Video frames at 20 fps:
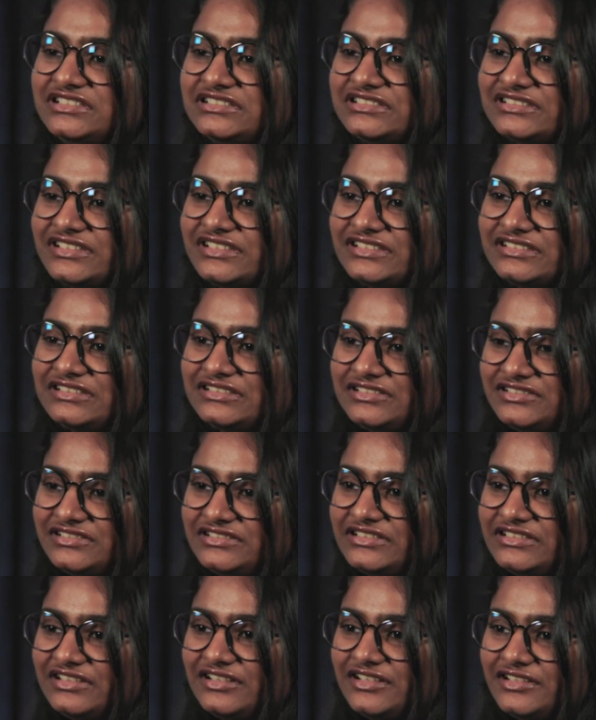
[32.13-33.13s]

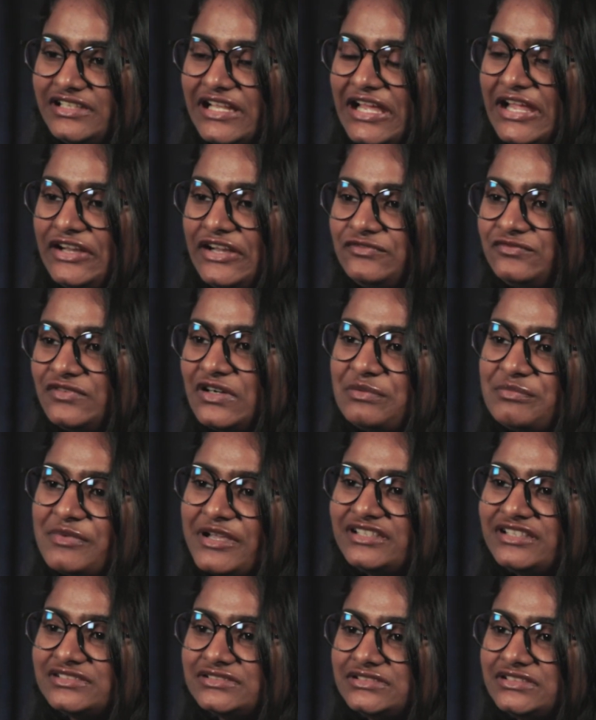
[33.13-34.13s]
Jesus died
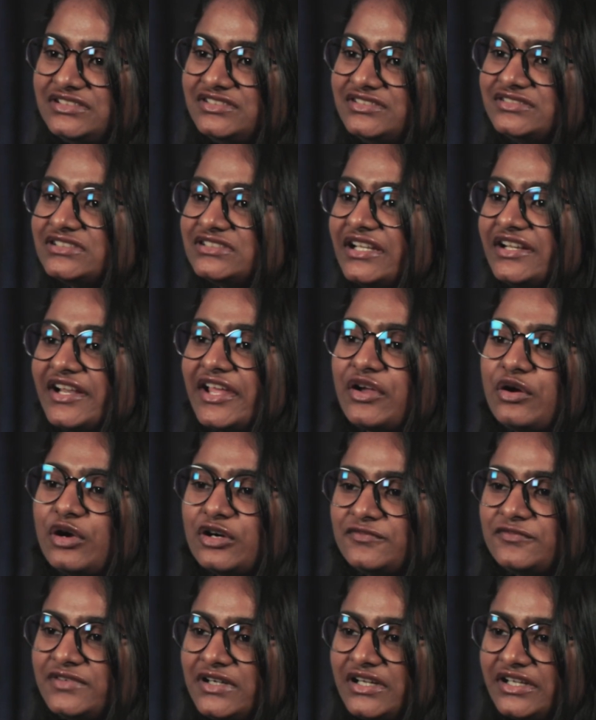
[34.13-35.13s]
for my sins and
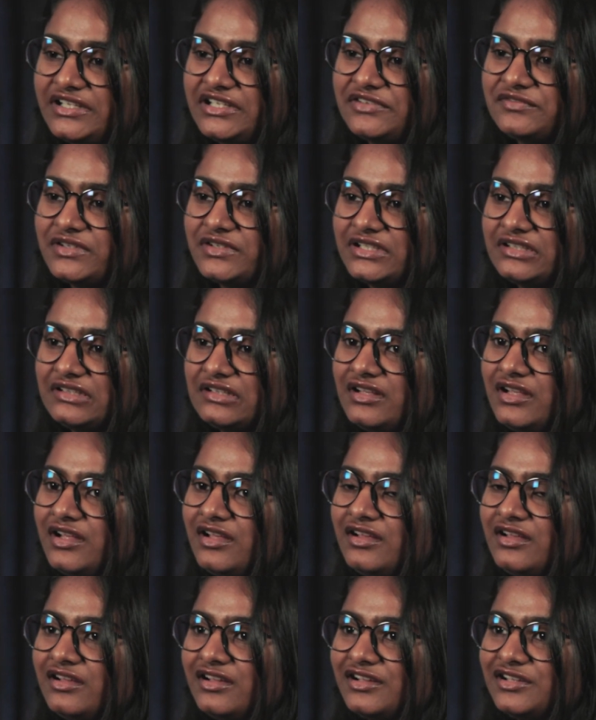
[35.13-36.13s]
I got forgiven.
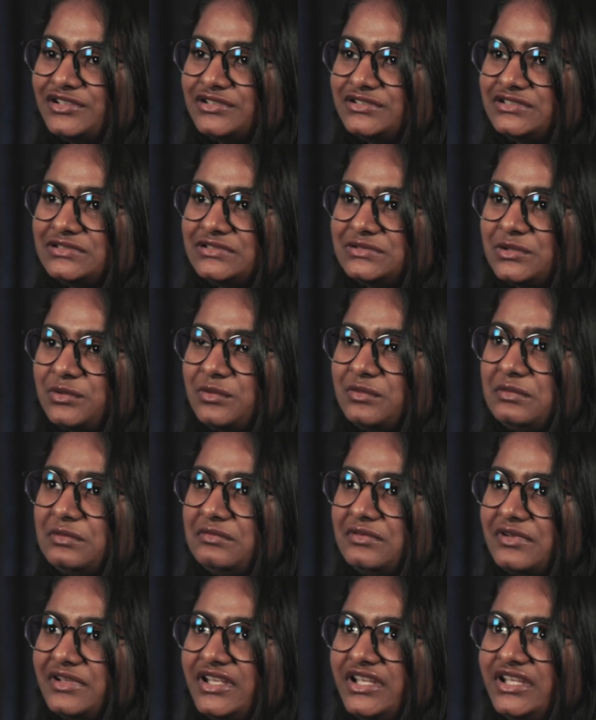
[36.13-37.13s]

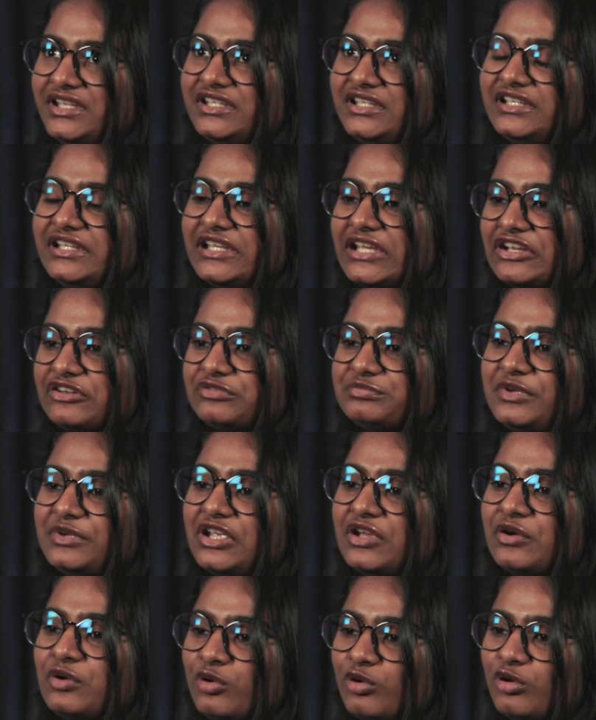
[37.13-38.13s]
So he gave
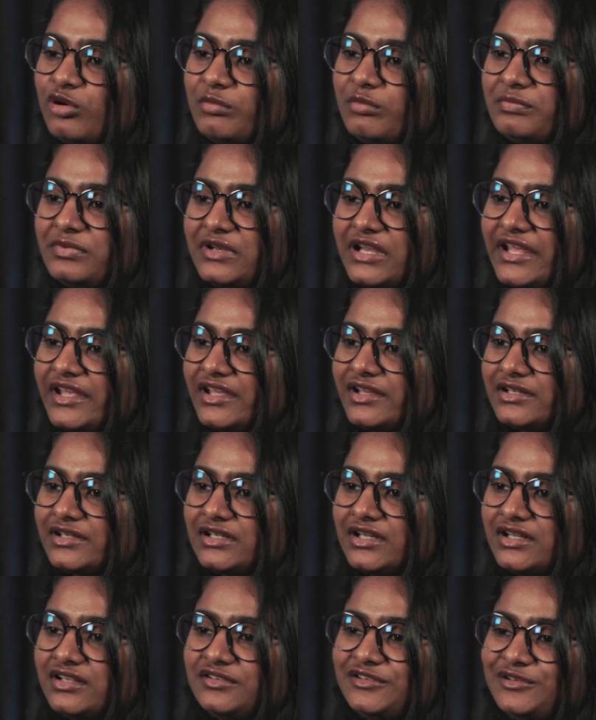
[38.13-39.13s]
me hope
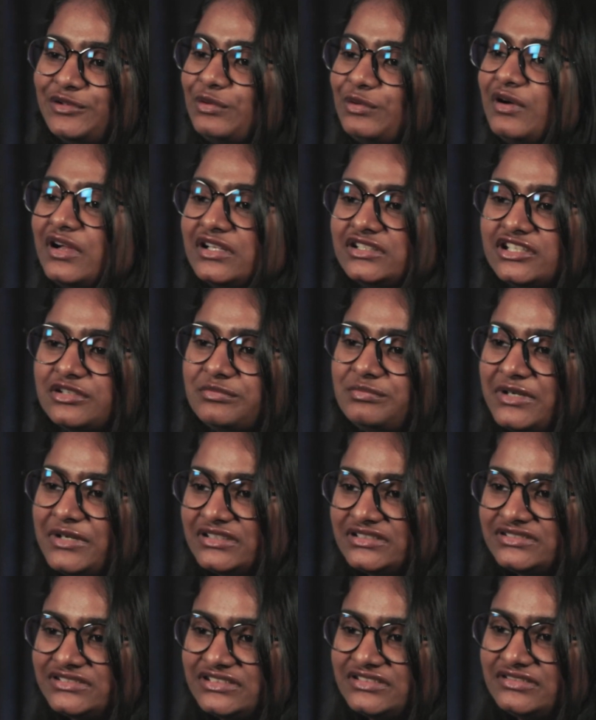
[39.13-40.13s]
like uh, no other
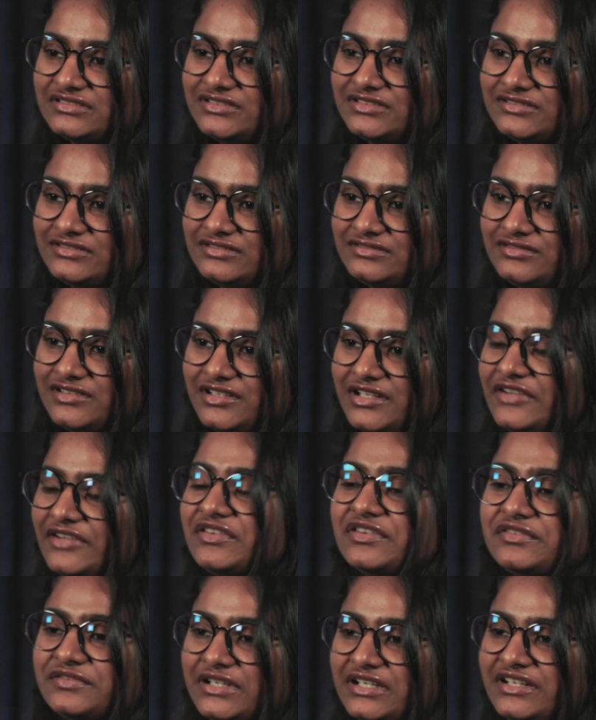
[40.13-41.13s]
person
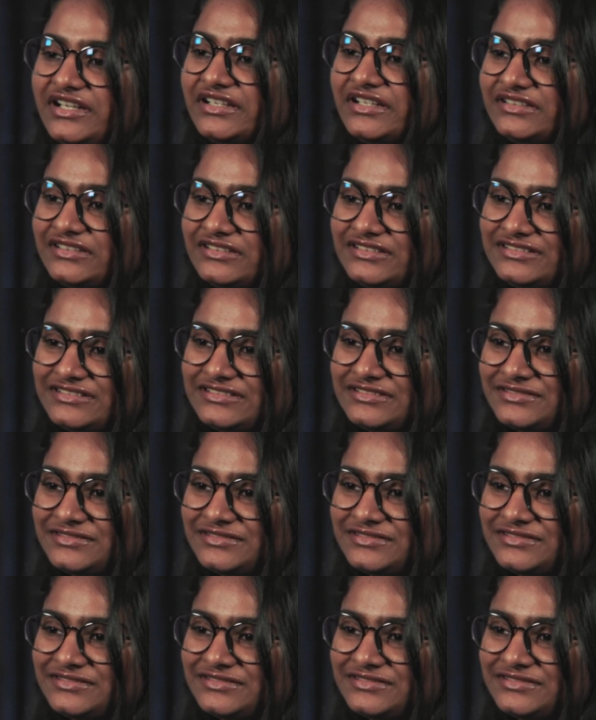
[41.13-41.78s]
have ever done.